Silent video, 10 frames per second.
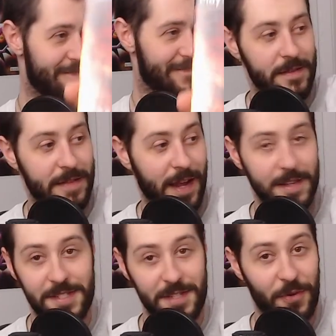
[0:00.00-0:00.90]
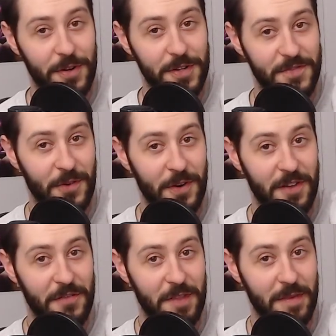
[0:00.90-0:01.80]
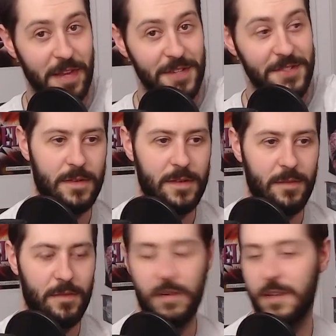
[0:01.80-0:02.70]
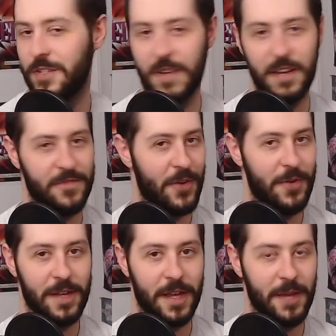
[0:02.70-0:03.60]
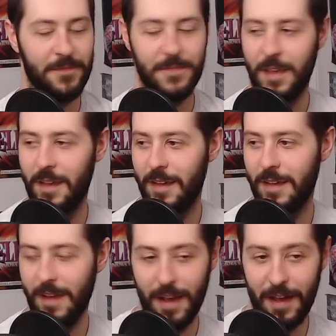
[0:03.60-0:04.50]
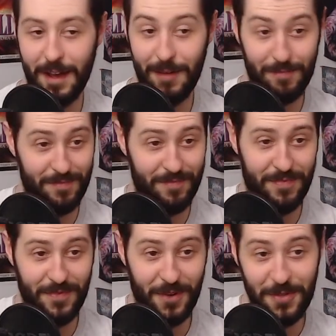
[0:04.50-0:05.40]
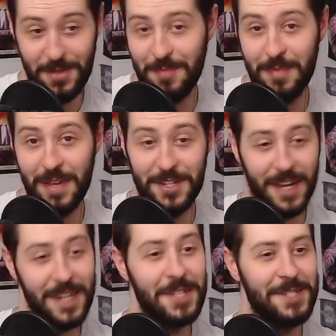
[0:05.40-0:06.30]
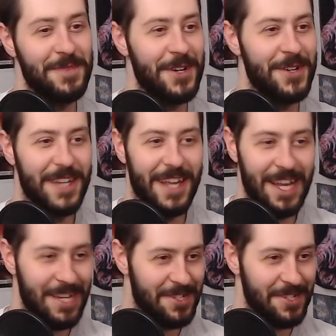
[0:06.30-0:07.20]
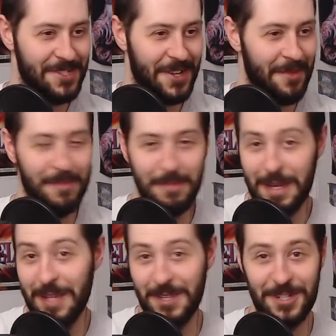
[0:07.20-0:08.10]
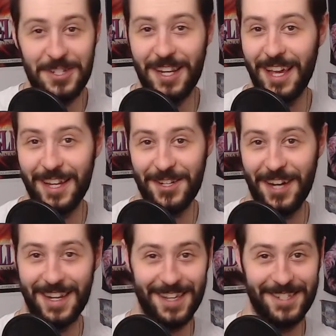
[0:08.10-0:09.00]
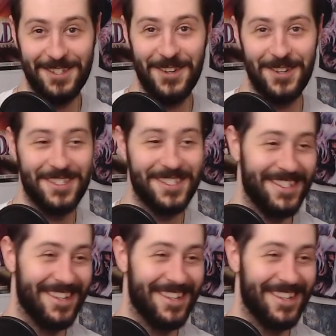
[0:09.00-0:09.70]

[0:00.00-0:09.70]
Dynasty Warriors 4 for the PS2. Pretty straightforward game. Throw this bitch on easy mode and just start beating the shit out of Chinese dudes.